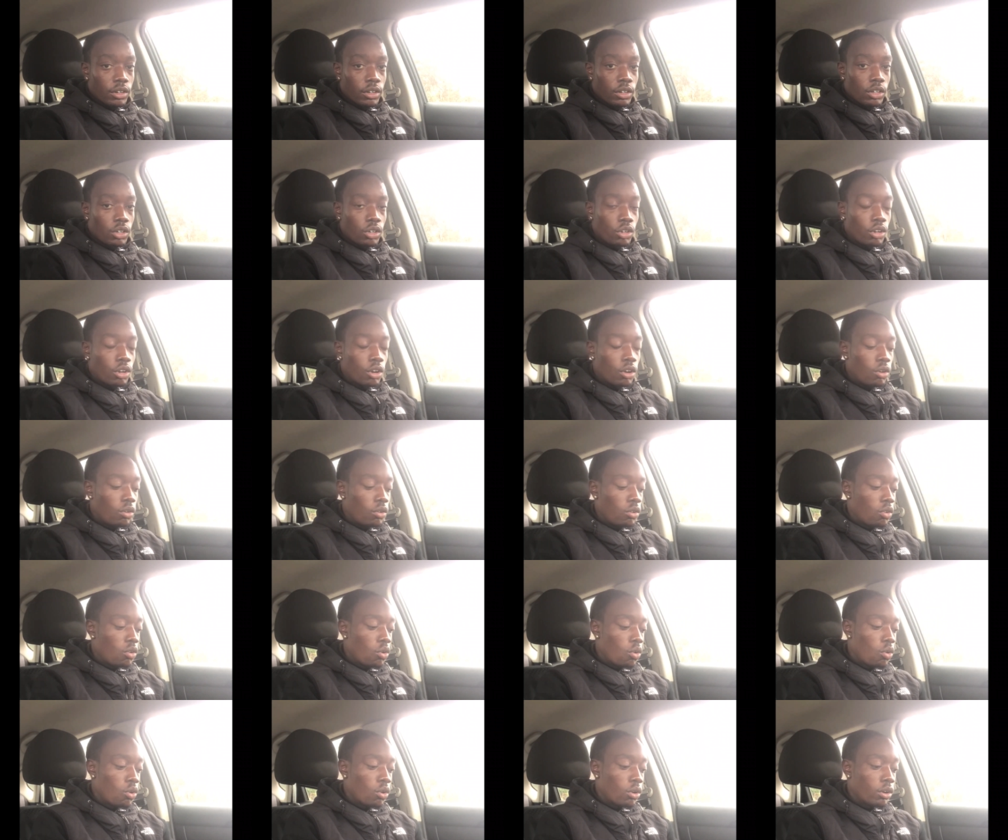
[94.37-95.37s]
you know,
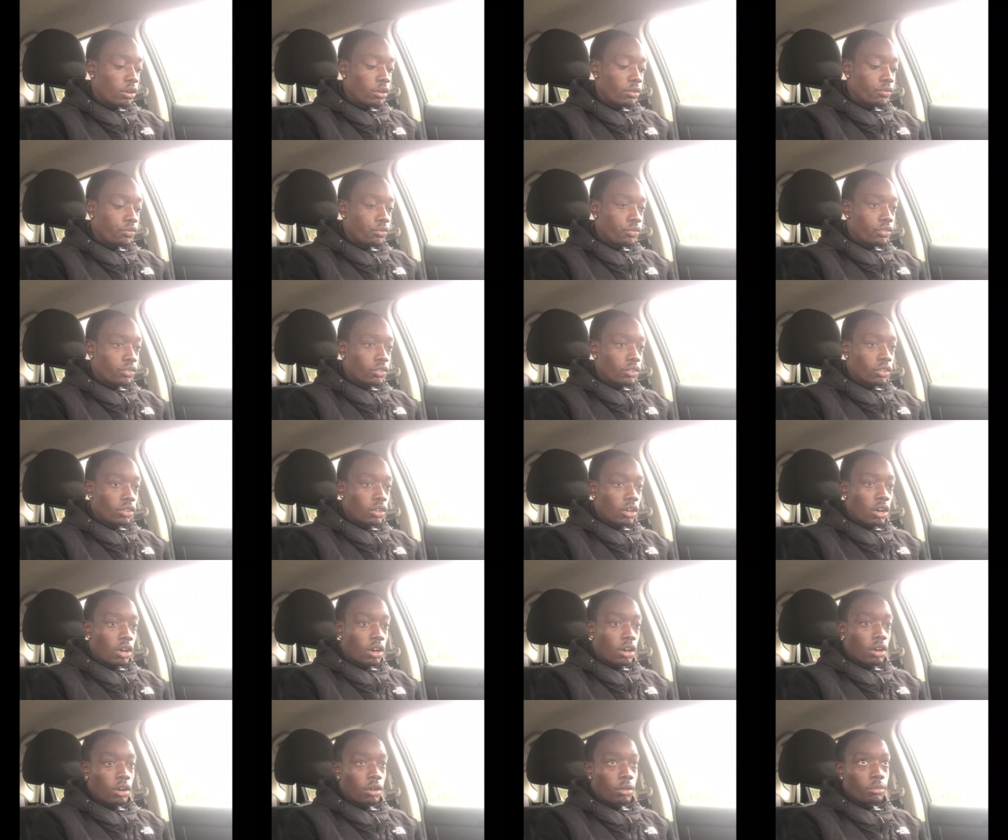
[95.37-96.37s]
or
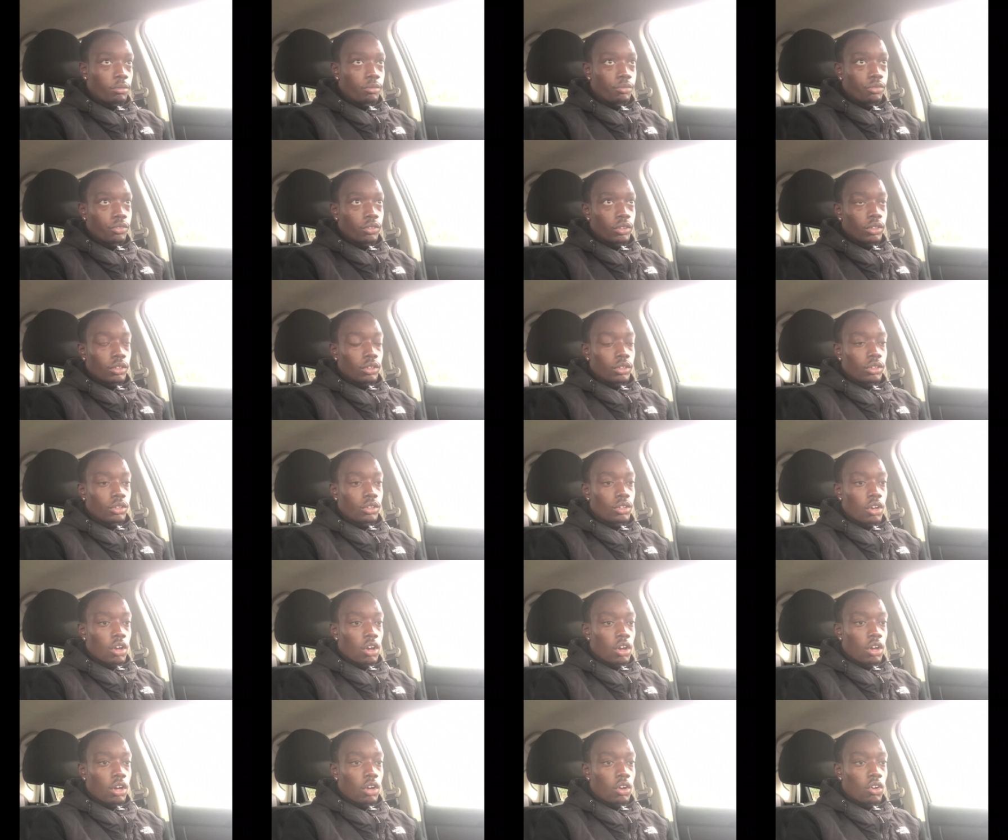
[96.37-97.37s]
um,
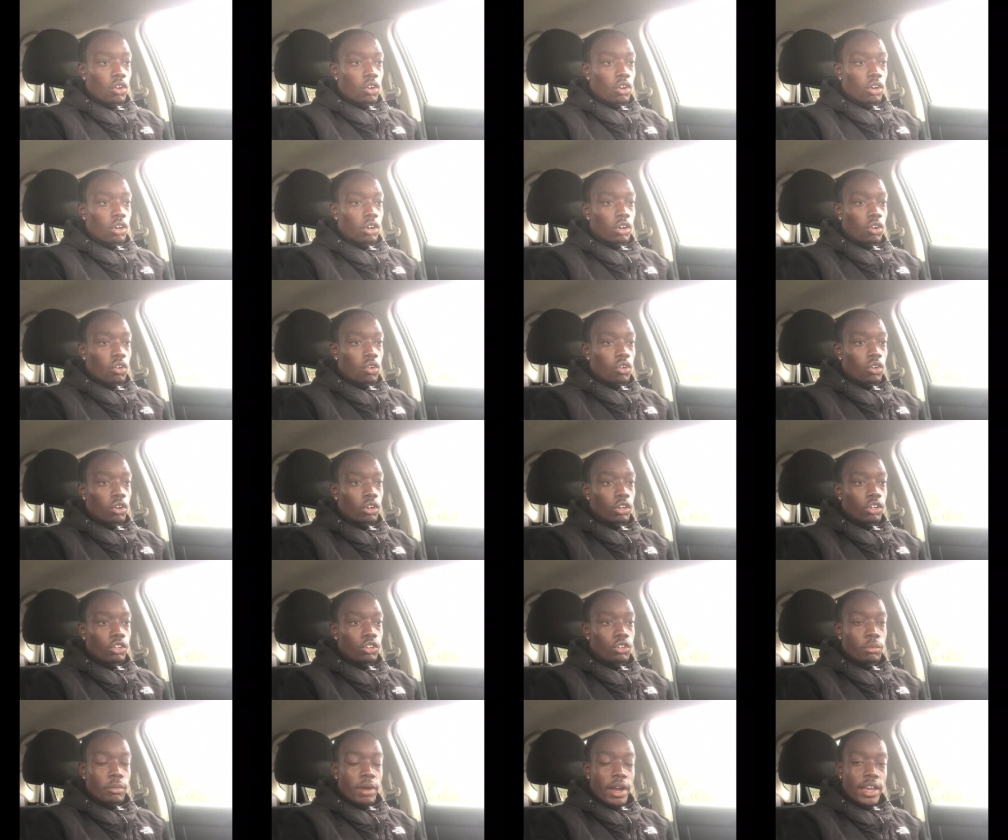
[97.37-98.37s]
y'all, or or
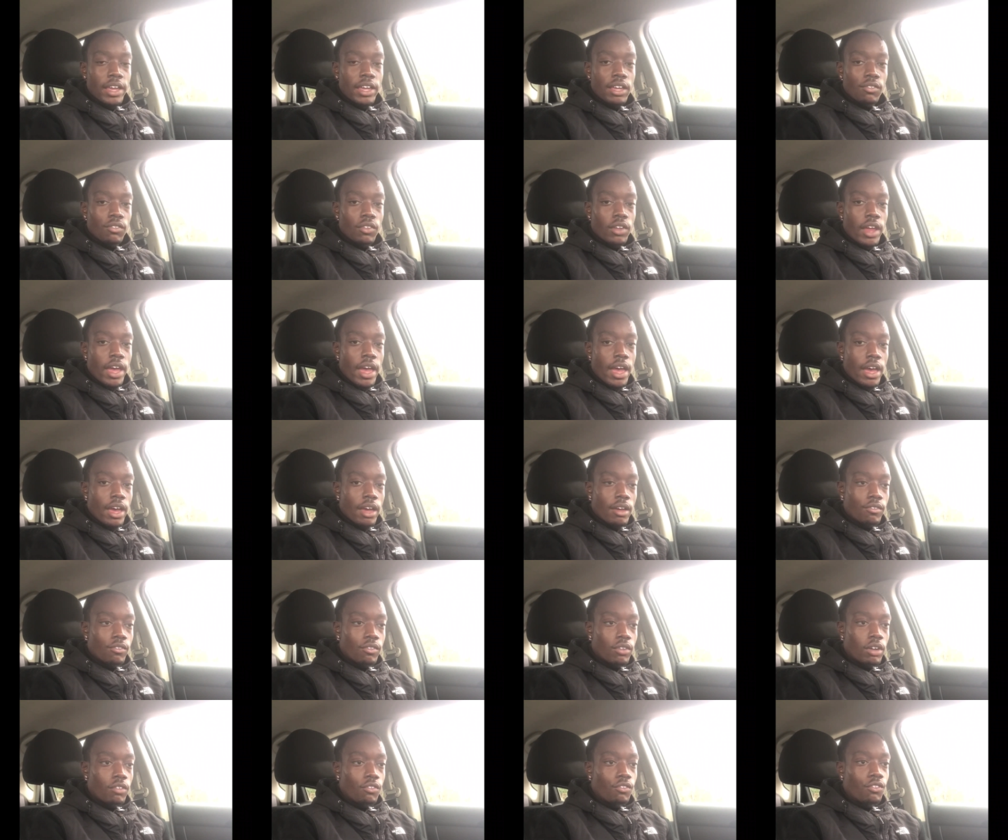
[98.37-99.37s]
you might even
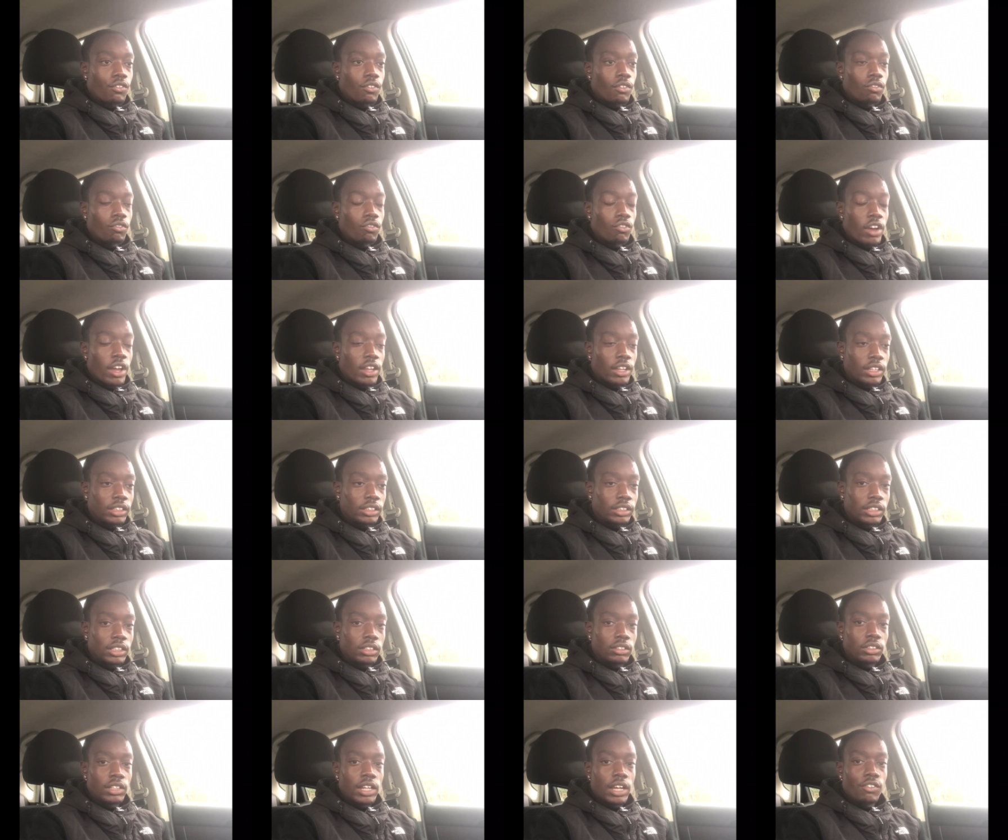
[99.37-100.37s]
have
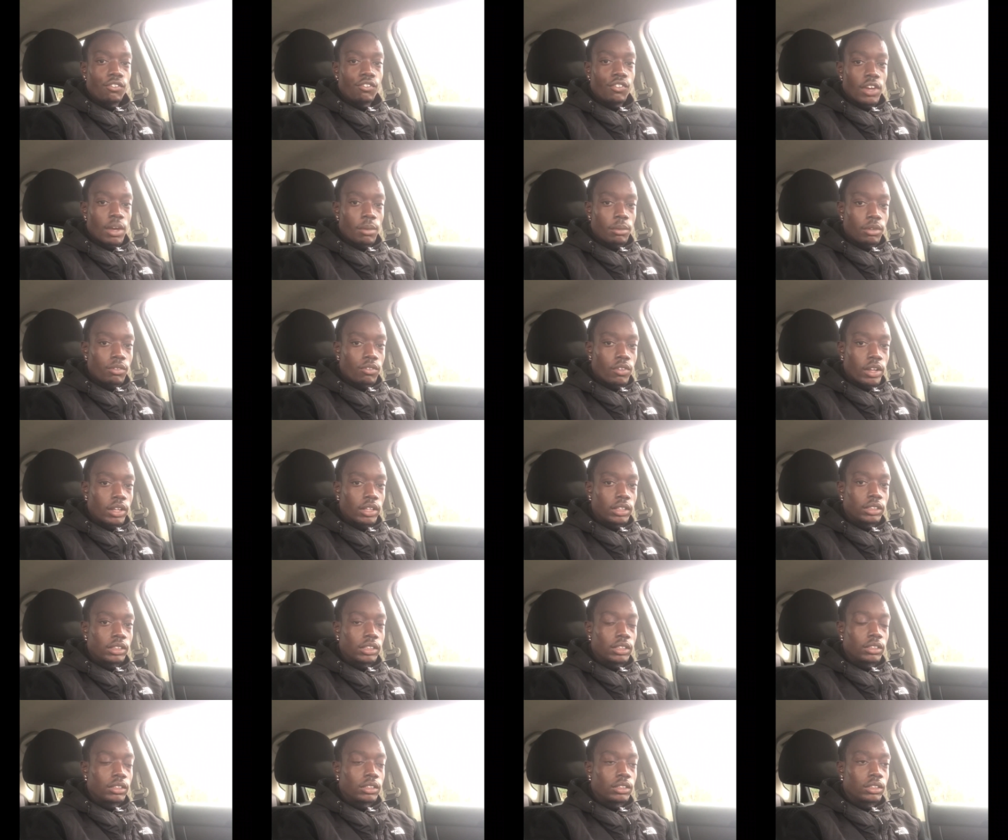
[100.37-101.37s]
relatives, like family
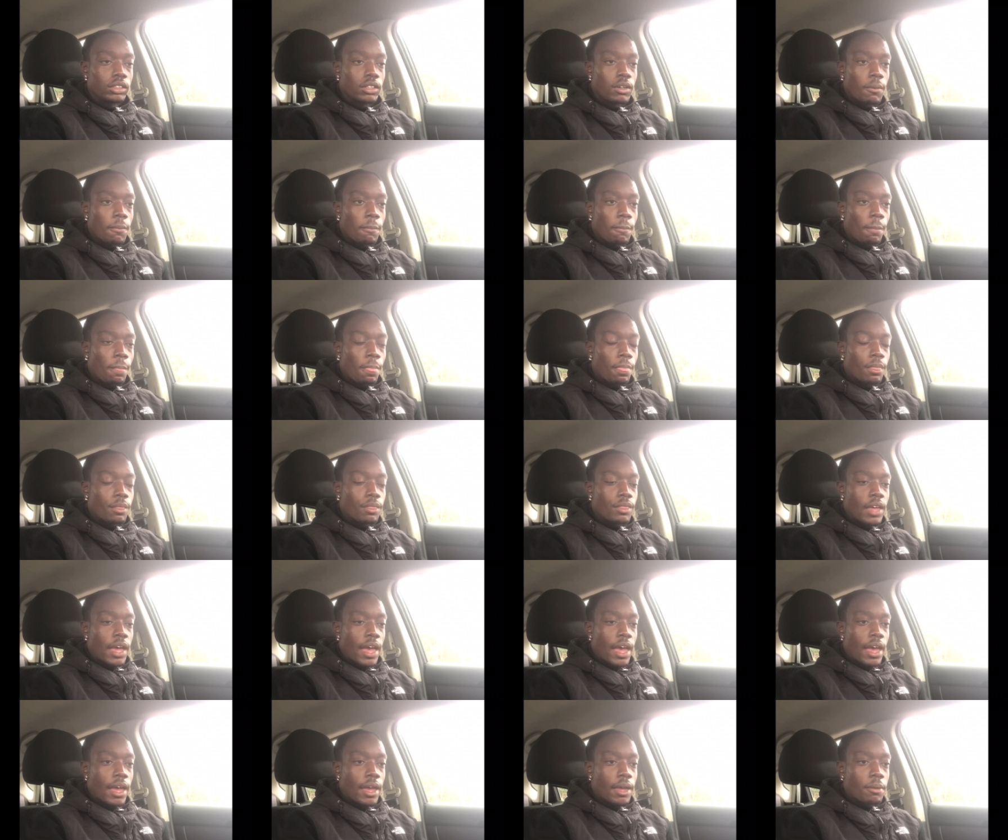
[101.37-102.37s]
relatives,
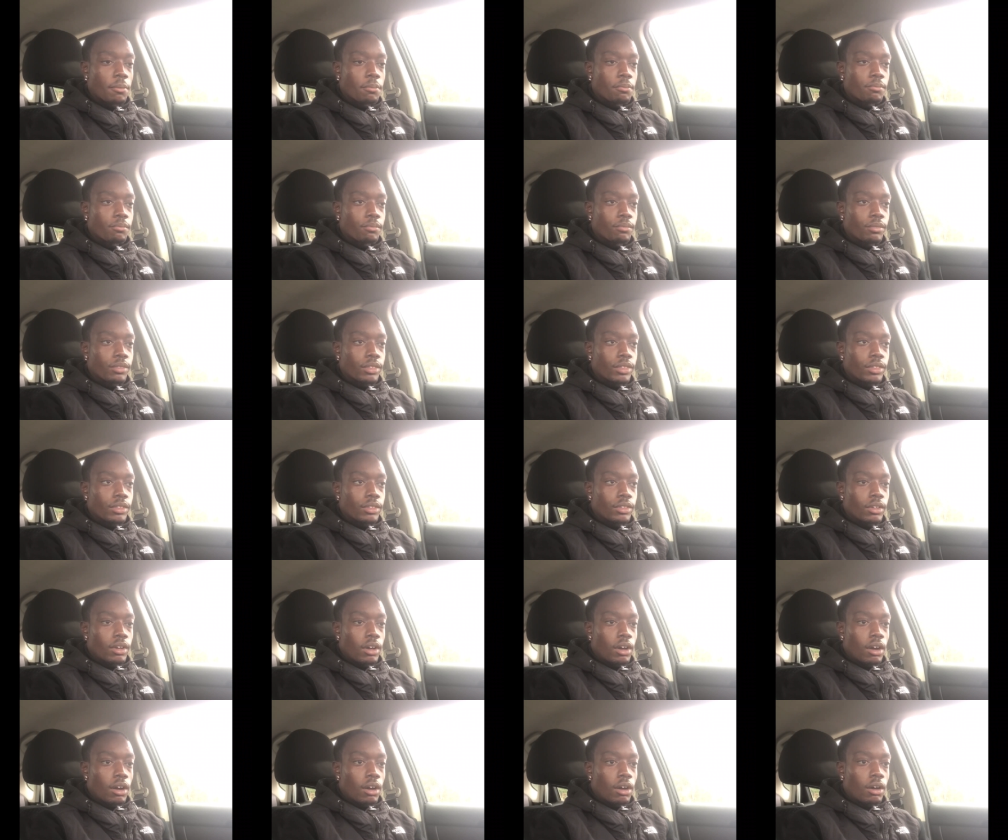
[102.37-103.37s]
that
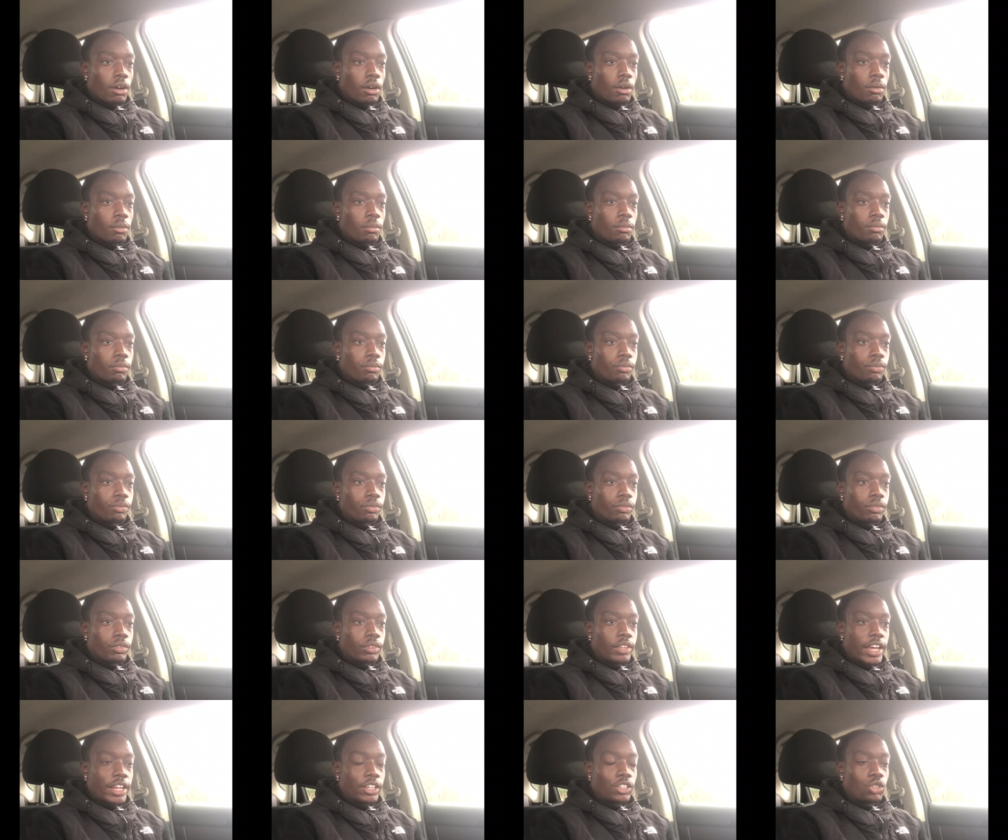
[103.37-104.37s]
um,
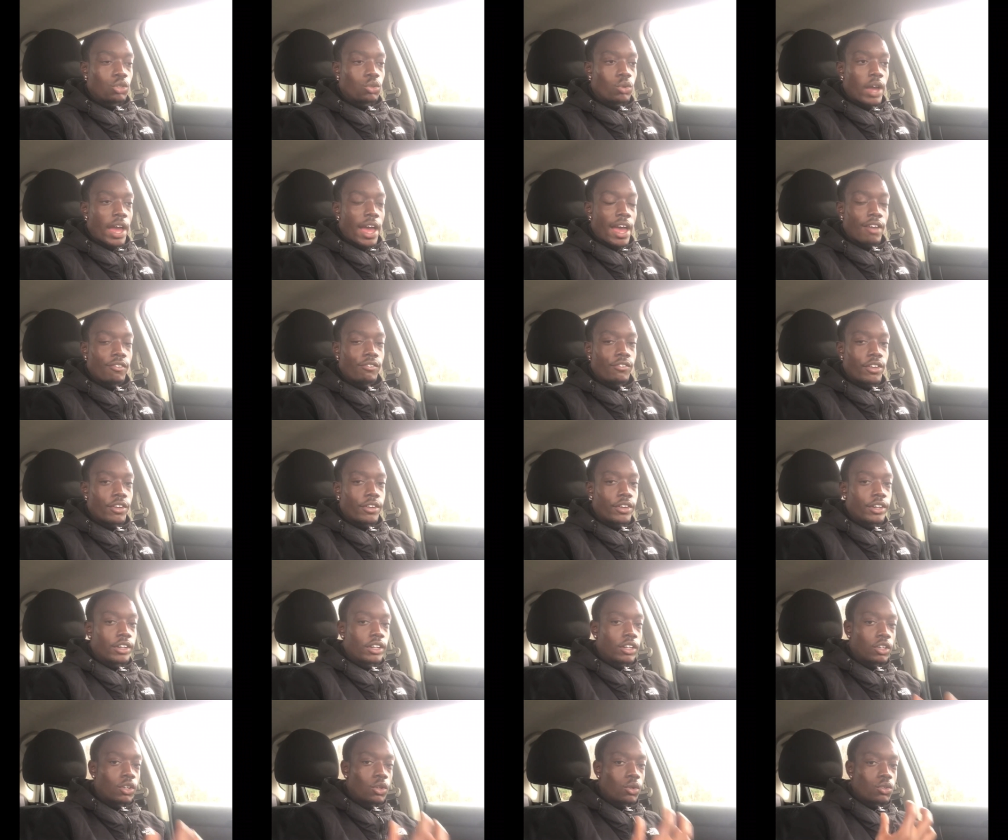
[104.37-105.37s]
that you have very
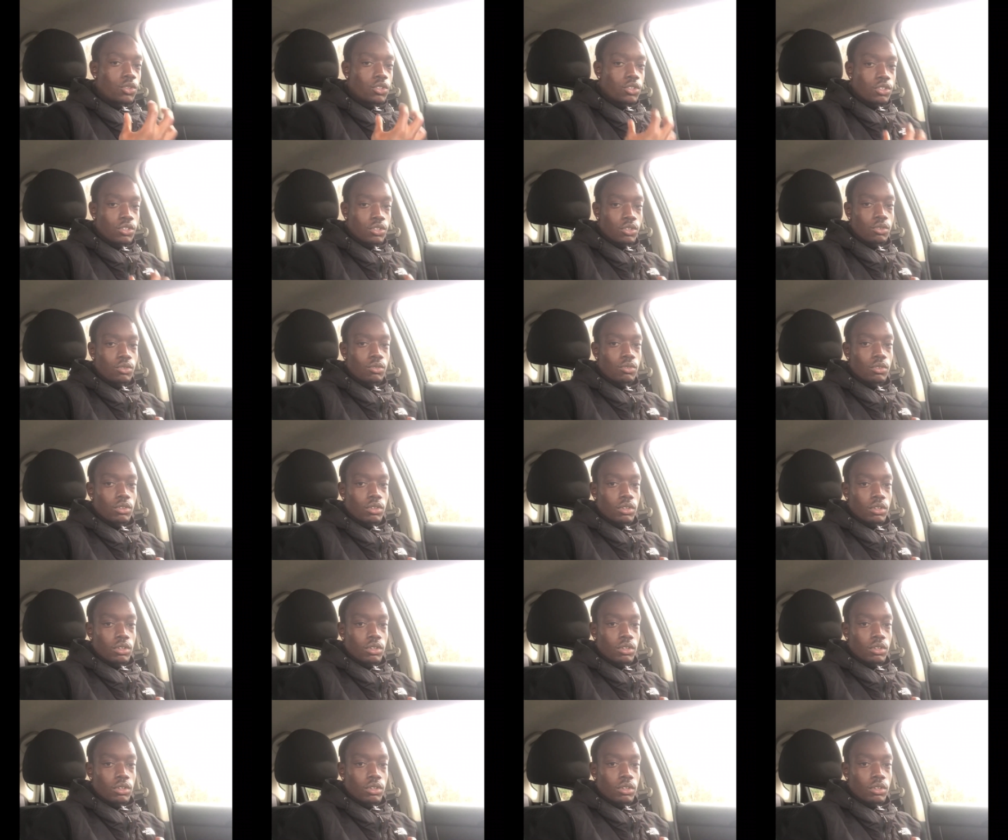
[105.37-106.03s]
close to you,